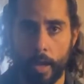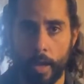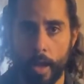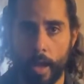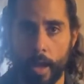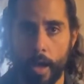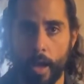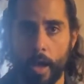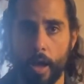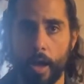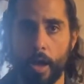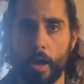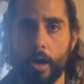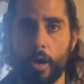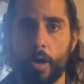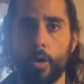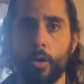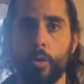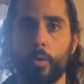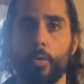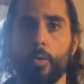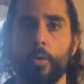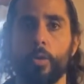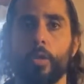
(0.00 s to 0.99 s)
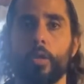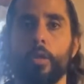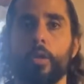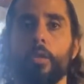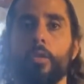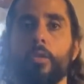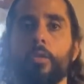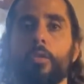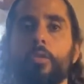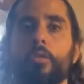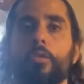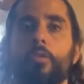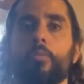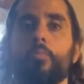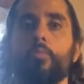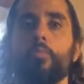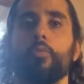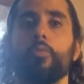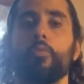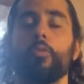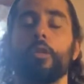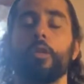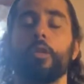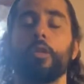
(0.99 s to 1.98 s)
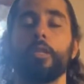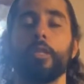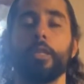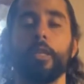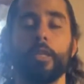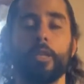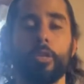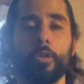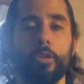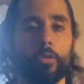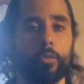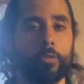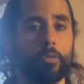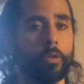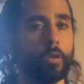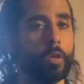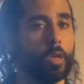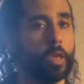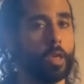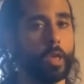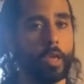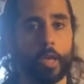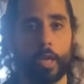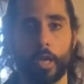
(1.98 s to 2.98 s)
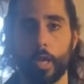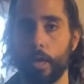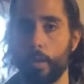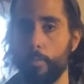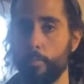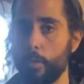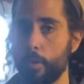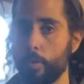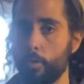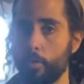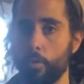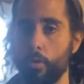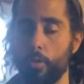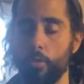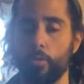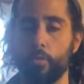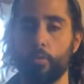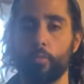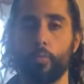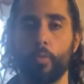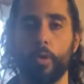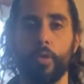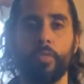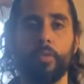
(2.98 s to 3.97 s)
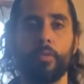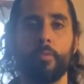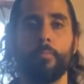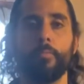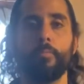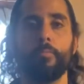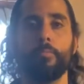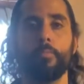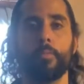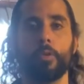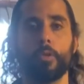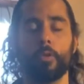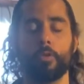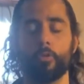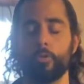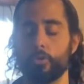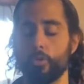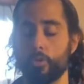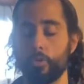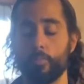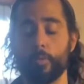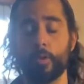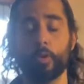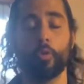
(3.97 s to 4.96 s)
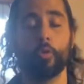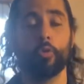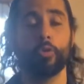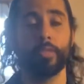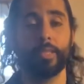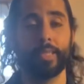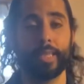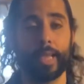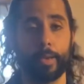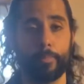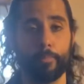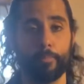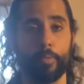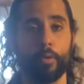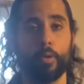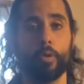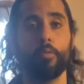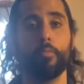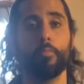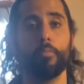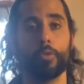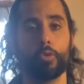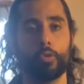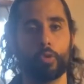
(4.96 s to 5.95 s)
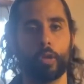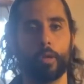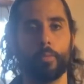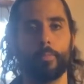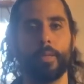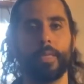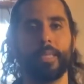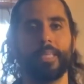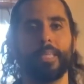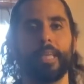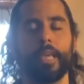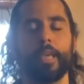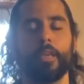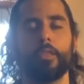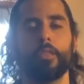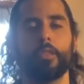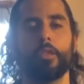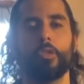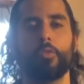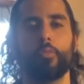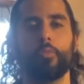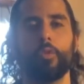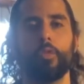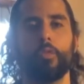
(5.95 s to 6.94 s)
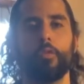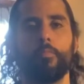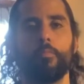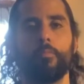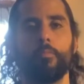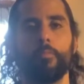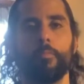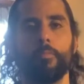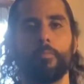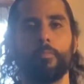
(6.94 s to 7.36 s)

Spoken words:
out is smooth. Continue. It can be your own rhythm, your own tempo, but try to maintain this rhythm.